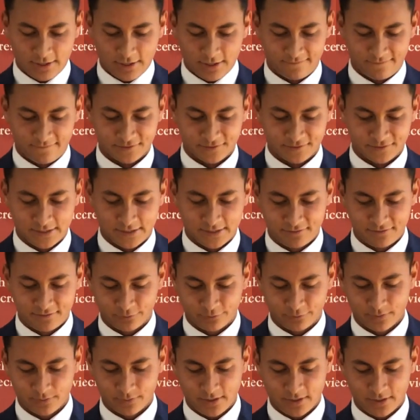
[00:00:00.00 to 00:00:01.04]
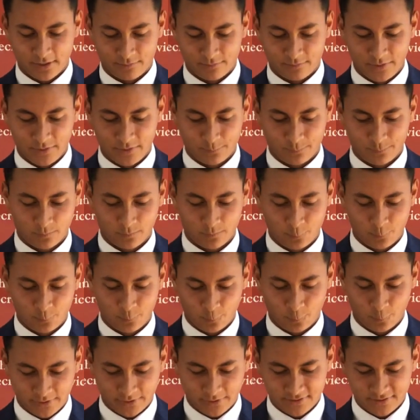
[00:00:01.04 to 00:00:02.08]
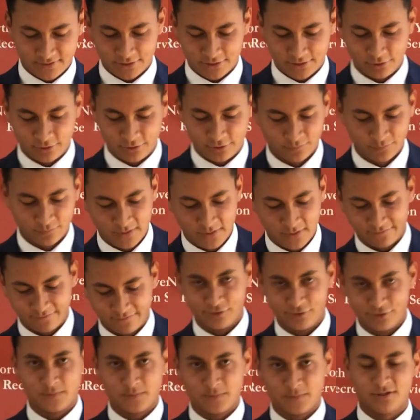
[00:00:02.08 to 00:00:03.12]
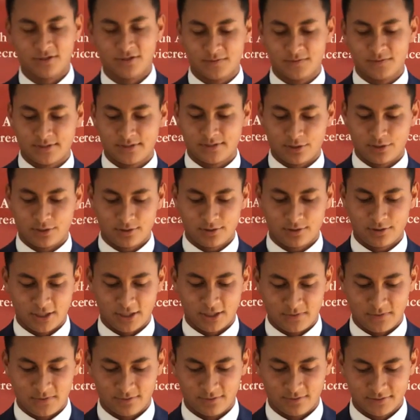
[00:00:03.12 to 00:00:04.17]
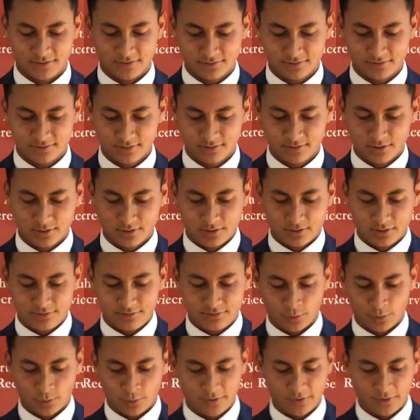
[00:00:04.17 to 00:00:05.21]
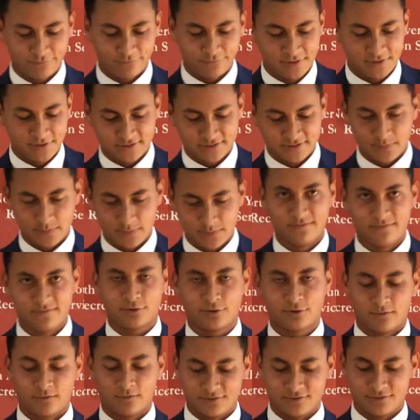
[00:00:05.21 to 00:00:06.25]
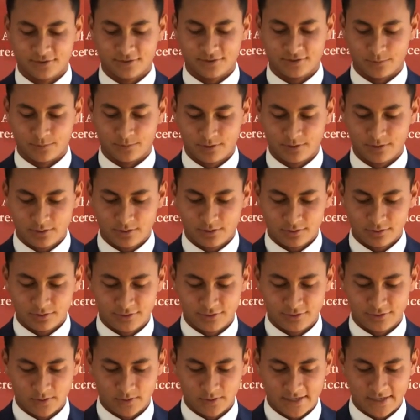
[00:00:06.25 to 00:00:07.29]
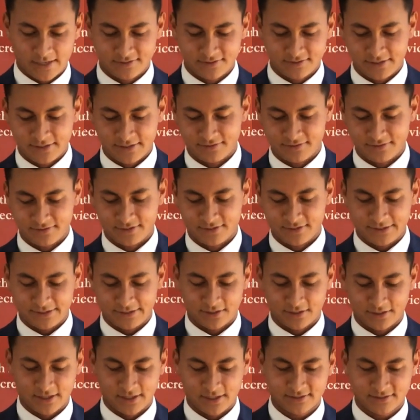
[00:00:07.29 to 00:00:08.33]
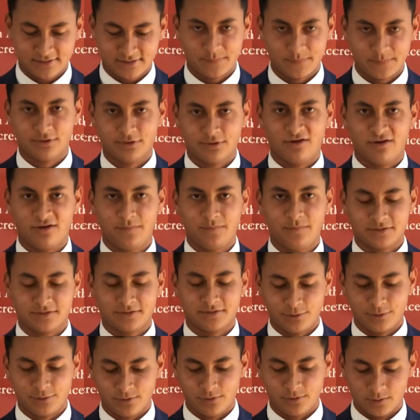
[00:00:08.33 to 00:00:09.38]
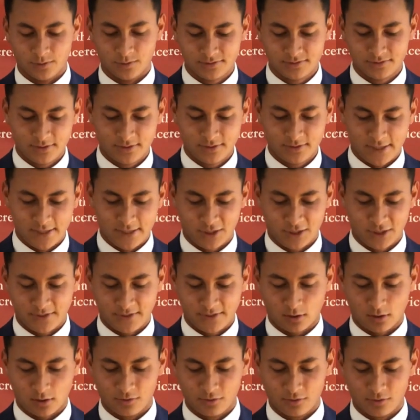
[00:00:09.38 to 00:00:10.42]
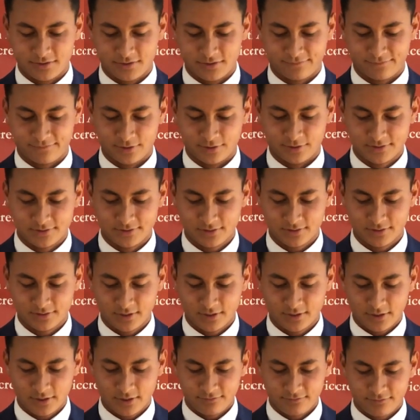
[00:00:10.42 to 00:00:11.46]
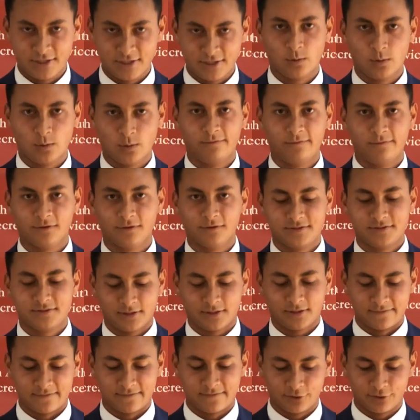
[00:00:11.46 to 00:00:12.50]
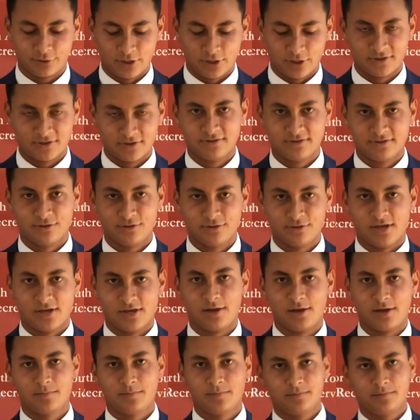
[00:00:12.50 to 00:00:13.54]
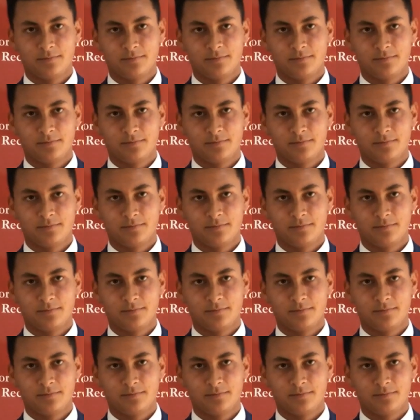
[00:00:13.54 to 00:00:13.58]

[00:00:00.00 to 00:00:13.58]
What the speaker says: If there's anything we could teach you from being affiliated with the Youth Center, it'd be this. Don't be afraid to step out of your comfort zone. Don't hesitate to take that next step in life, because who knows, it can make all the difference. Thank you all for listening and have a great rest of your day.